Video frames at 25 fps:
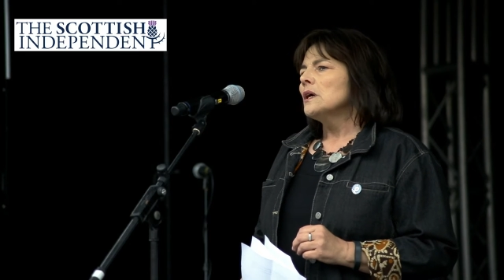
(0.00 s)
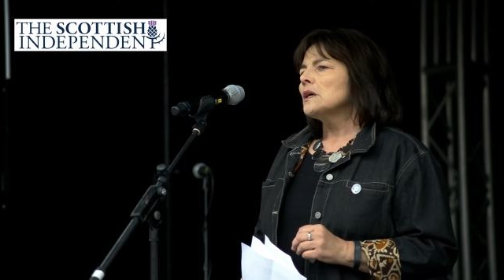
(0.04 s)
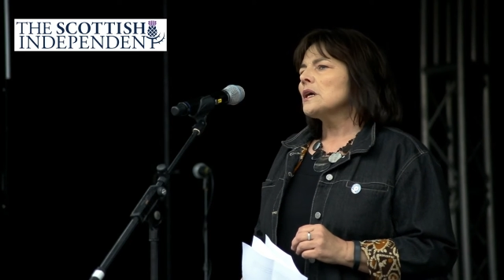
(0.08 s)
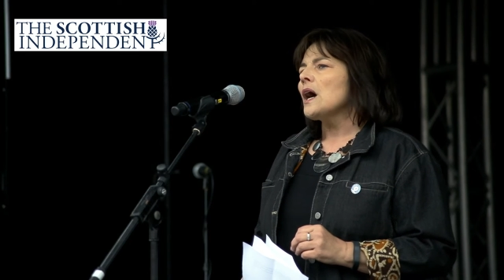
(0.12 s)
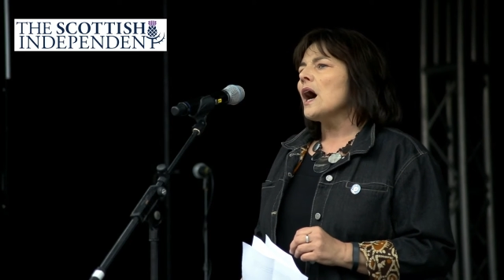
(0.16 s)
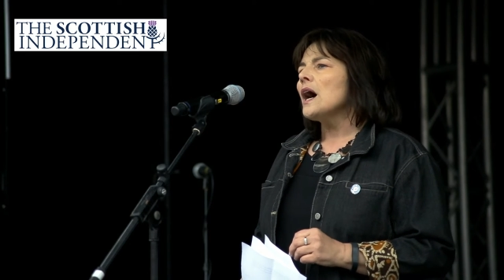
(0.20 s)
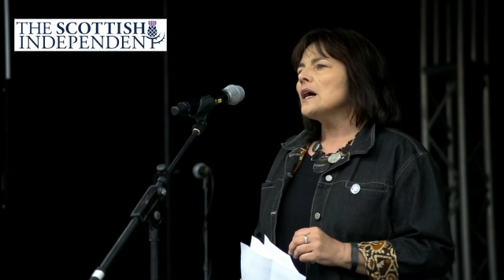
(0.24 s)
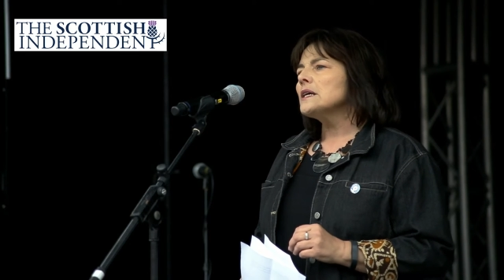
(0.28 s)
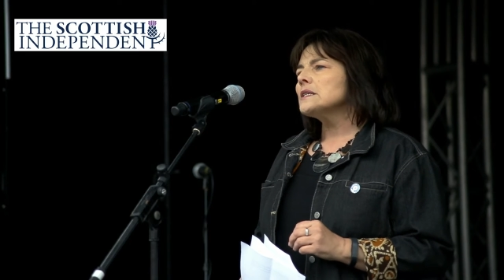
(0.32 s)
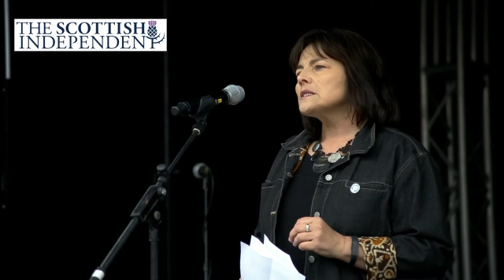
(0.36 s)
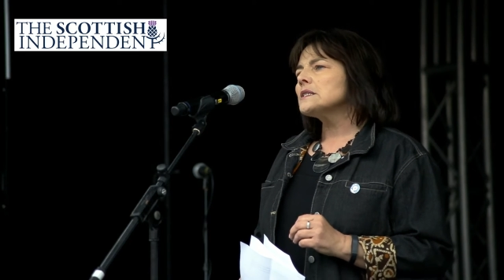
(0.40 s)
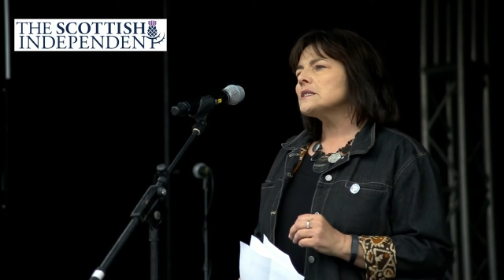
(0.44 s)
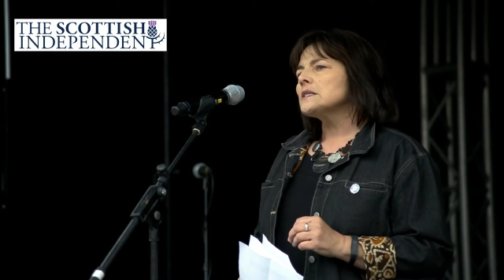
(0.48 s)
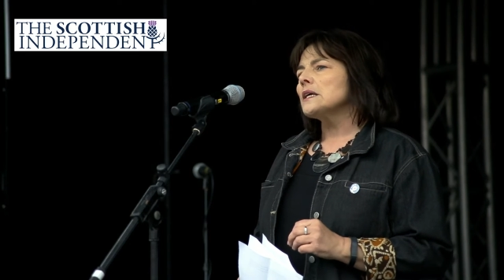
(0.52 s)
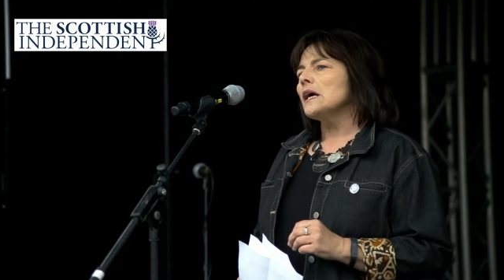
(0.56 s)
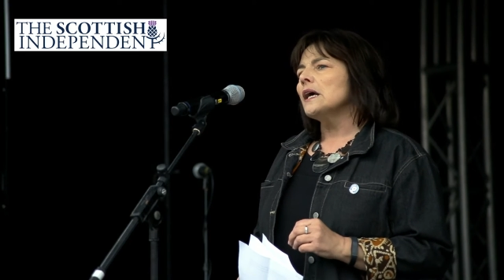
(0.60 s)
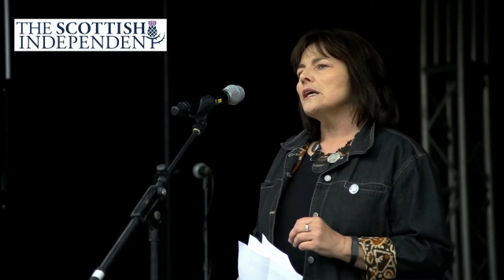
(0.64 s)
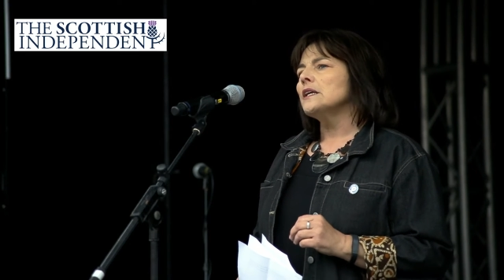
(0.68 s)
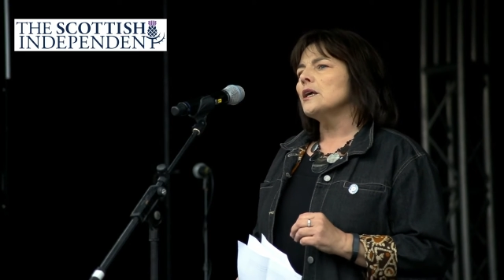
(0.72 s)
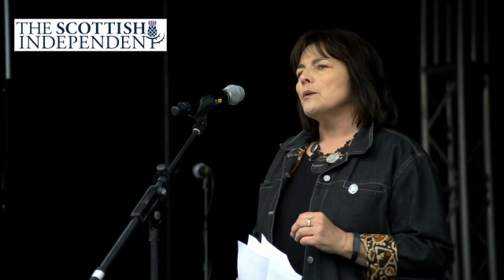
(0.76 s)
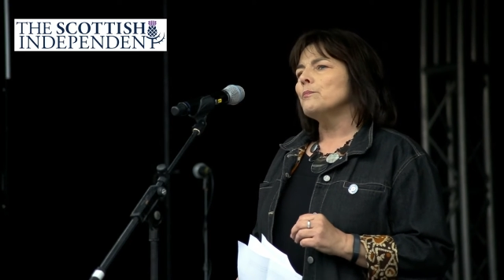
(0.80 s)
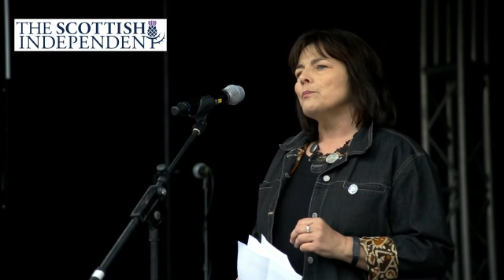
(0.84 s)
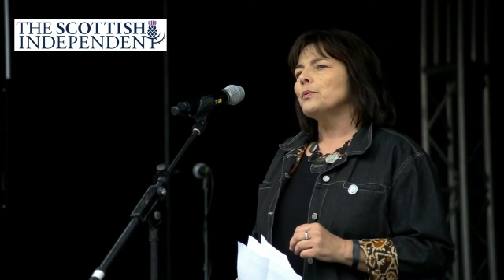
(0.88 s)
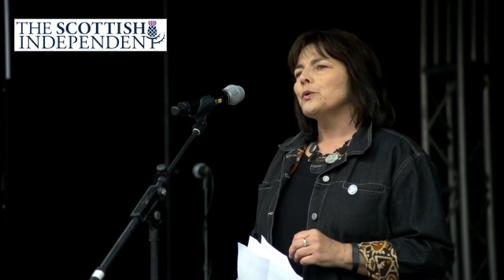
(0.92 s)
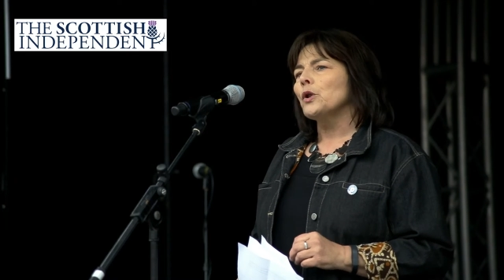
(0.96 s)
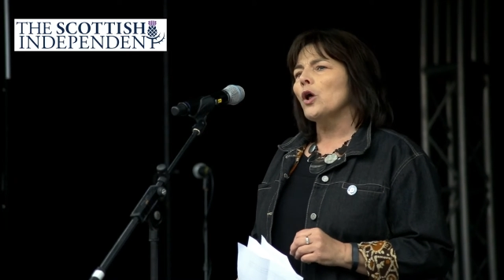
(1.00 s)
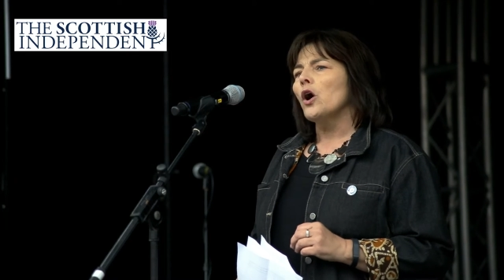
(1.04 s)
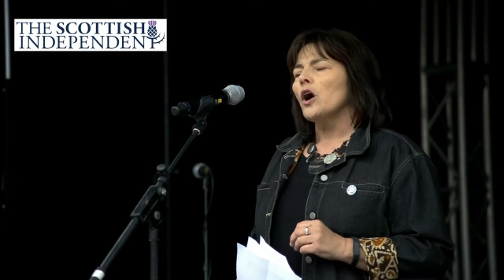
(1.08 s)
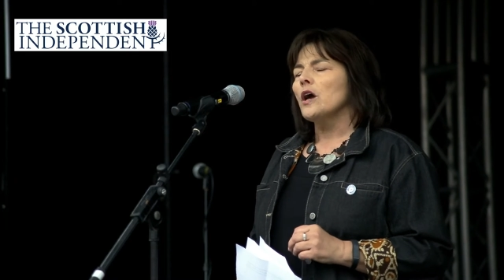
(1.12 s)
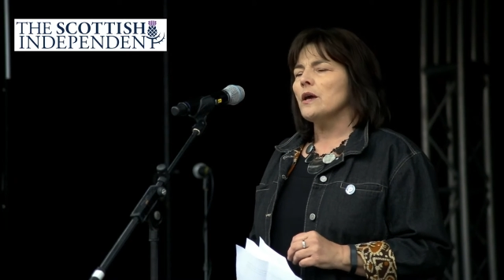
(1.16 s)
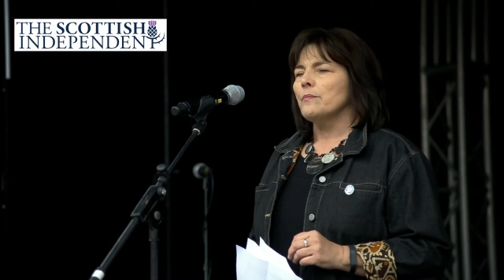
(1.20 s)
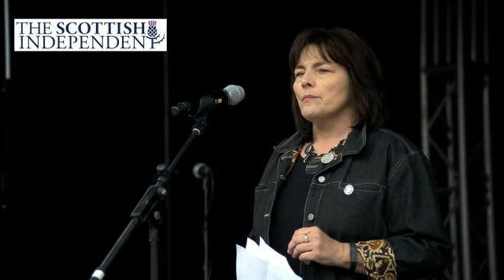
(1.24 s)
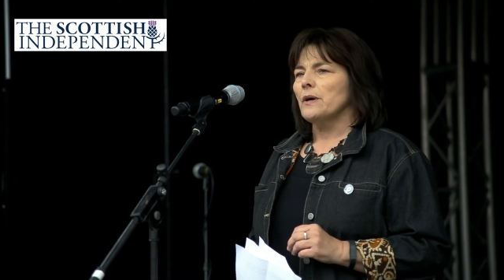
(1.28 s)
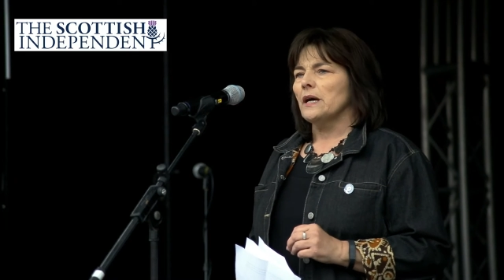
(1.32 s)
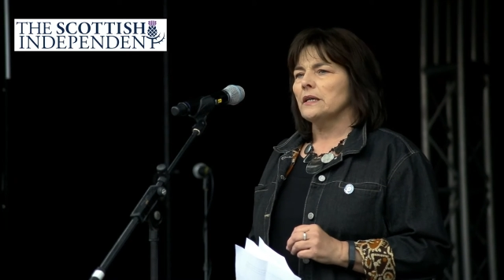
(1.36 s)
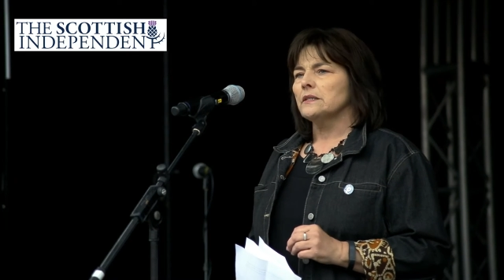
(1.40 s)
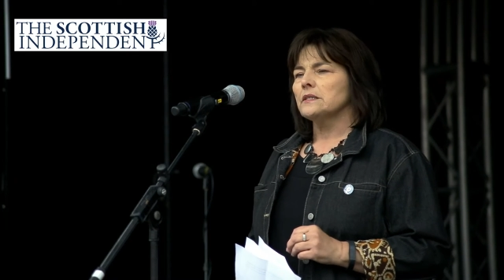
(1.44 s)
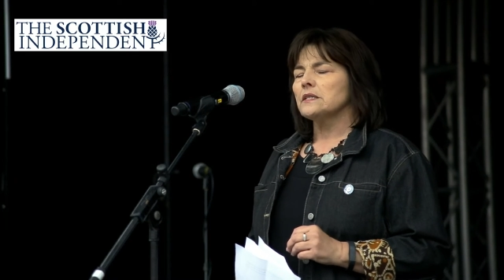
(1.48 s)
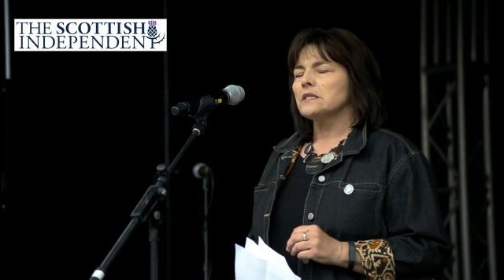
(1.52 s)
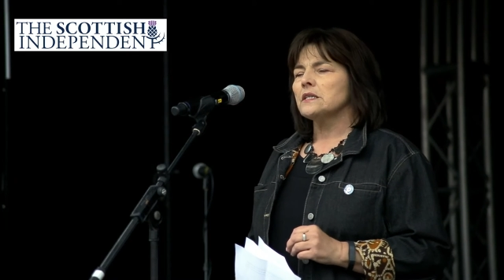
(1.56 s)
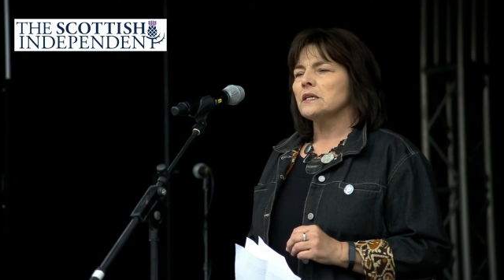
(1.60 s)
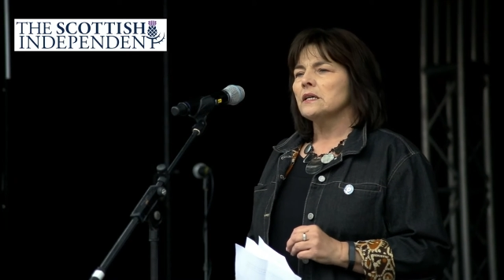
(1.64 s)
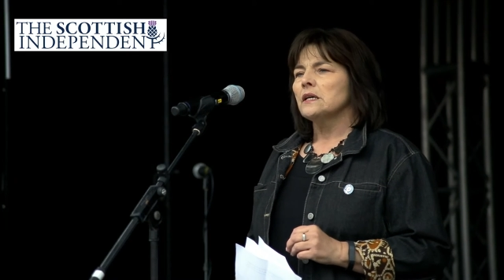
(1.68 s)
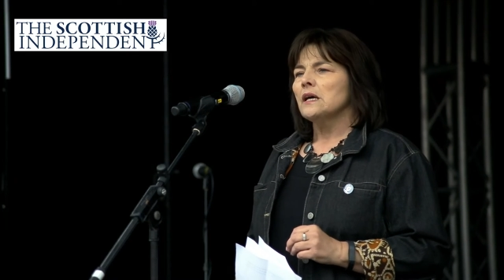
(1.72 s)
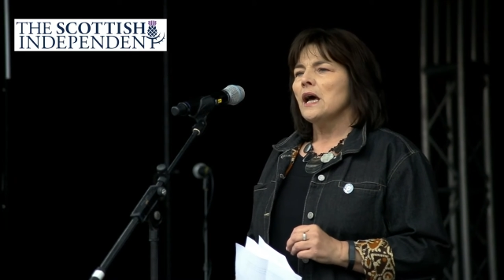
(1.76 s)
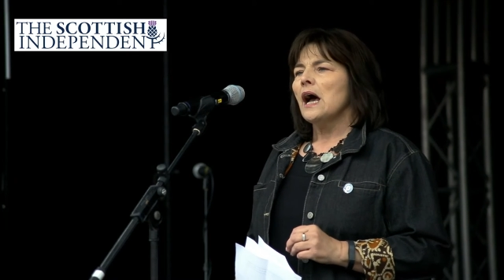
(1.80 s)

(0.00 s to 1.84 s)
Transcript: cuts in employment